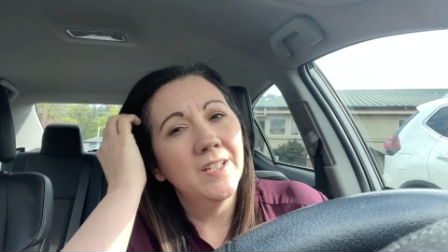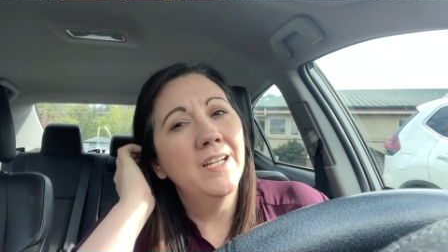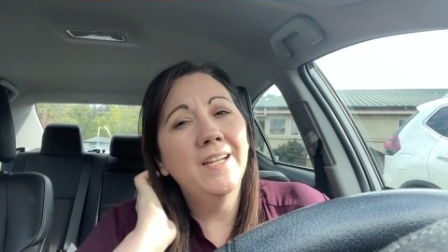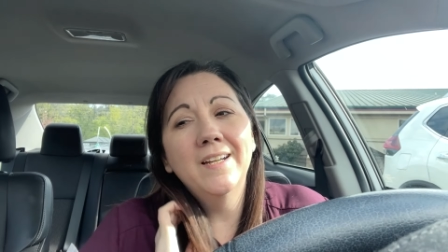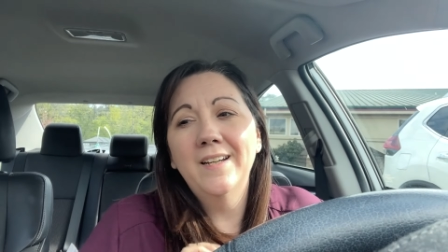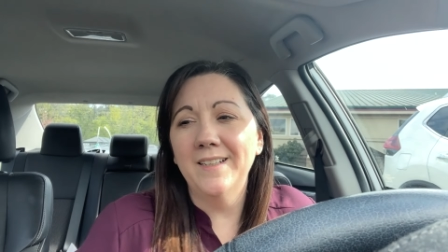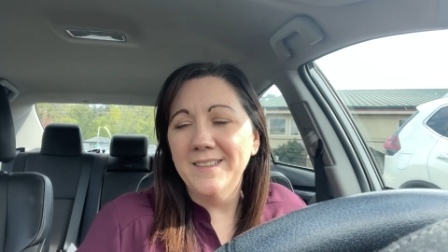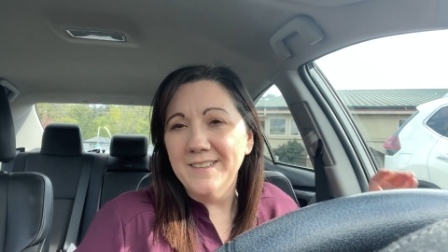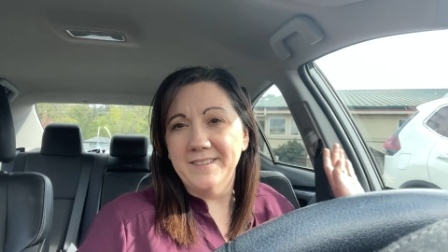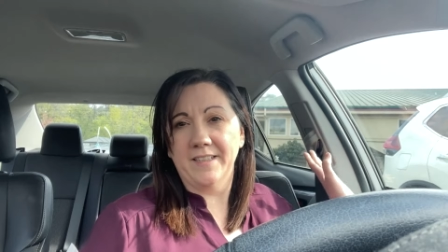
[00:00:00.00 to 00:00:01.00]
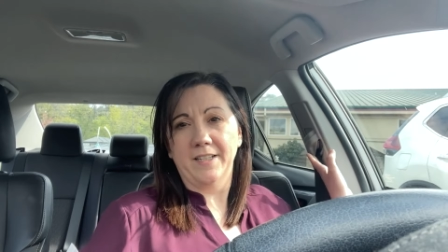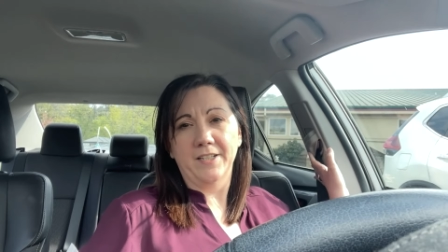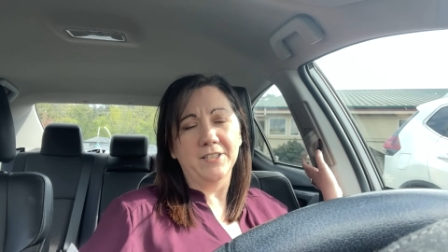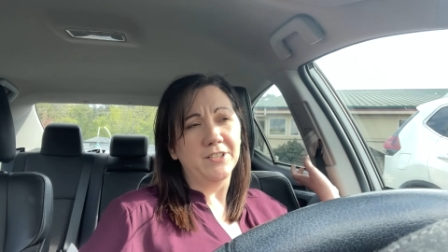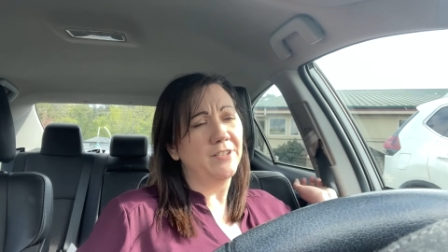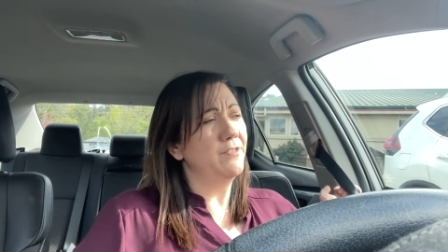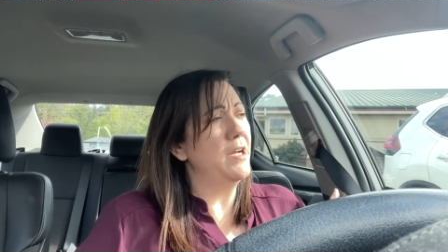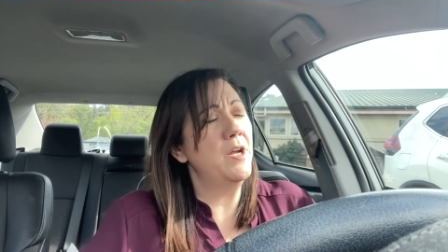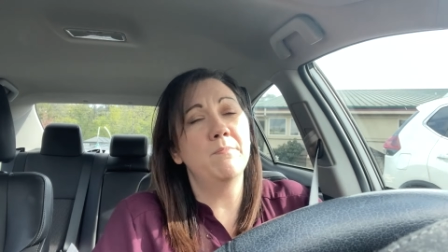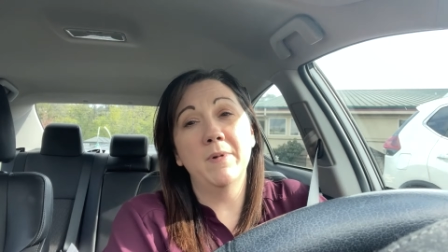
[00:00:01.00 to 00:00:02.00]
Hey guys, it's the end of
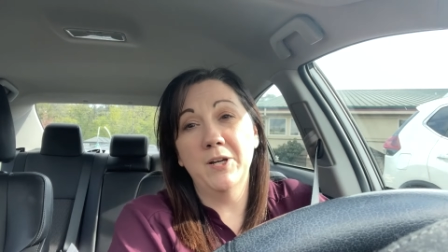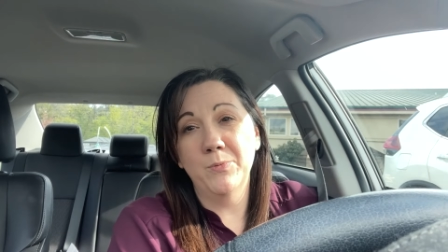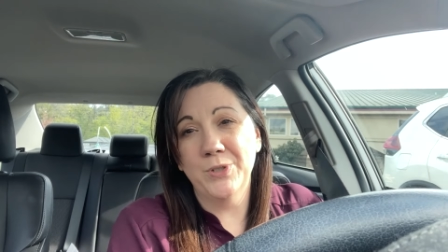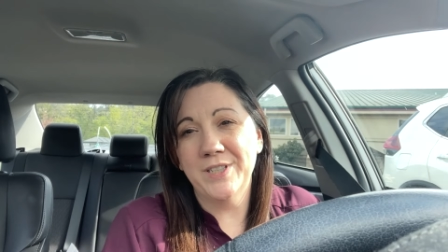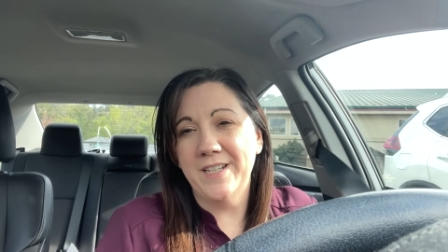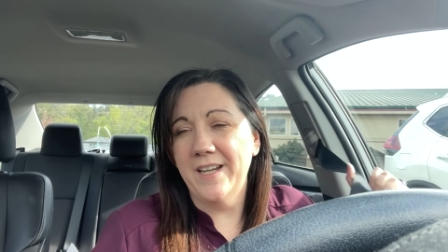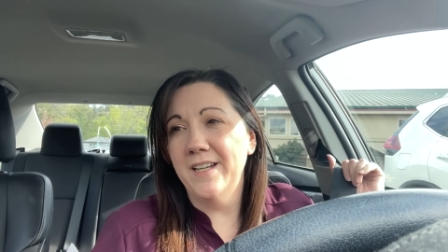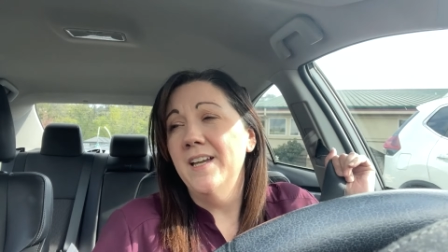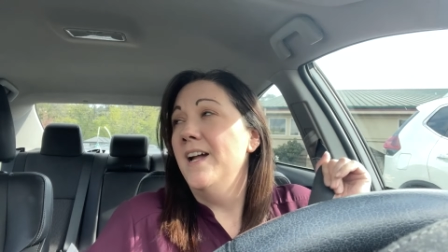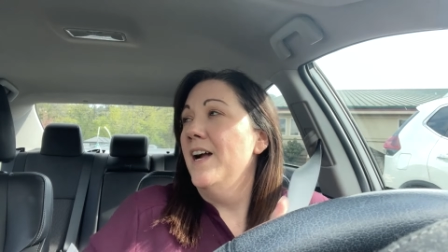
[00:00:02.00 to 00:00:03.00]
my work day.